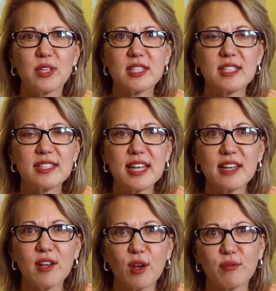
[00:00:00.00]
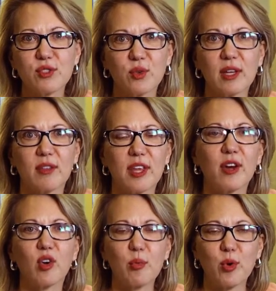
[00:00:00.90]
instead of doing
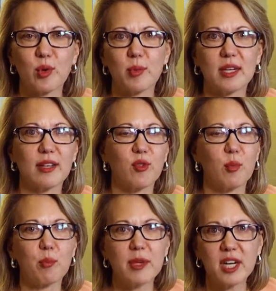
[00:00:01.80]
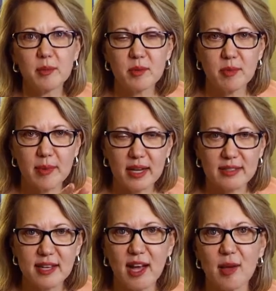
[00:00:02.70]
their appointment in the minimum amount
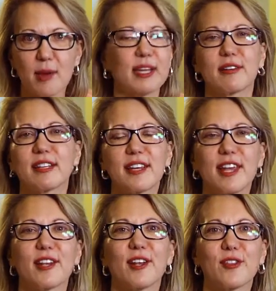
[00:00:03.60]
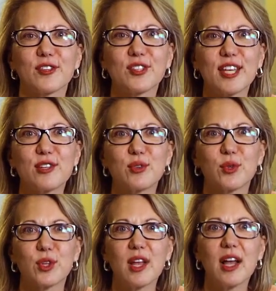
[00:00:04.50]
of time I can get it on the
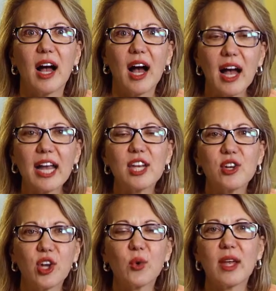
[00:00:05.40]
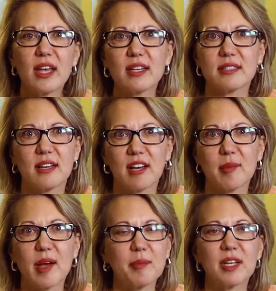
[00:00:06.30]
schedule, I know ahead of
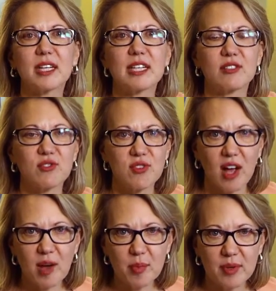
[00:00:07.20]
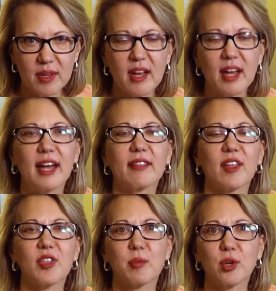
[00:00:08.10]
time I'm going to need to stop and
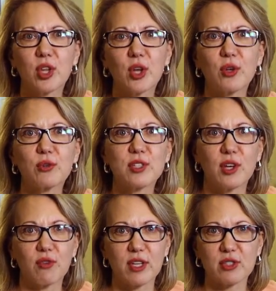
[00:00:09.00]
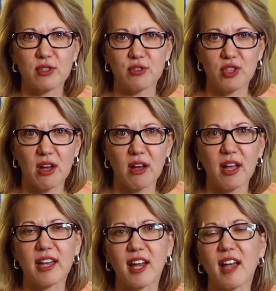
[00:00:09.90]
let them close and rest their jaw.
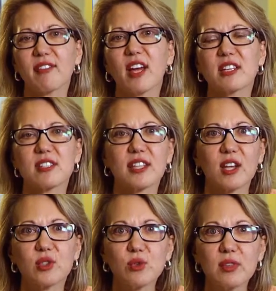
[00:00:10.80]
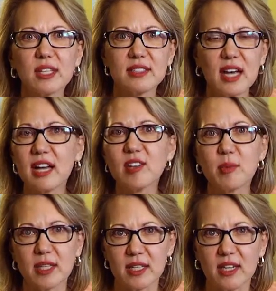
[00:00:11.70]
And I've got to schedule that time
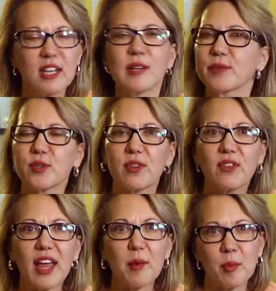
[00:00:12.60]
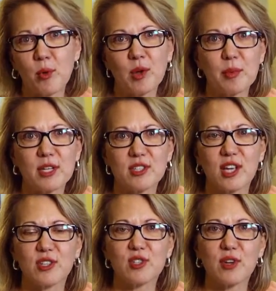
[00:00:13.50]
in so that that appointment is
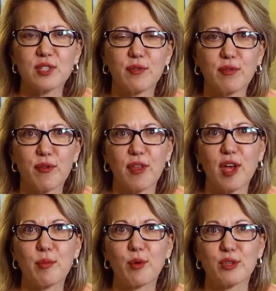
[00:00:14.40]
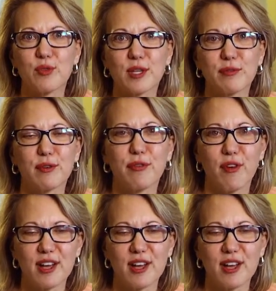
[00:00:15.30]
not stressful for them or stressful for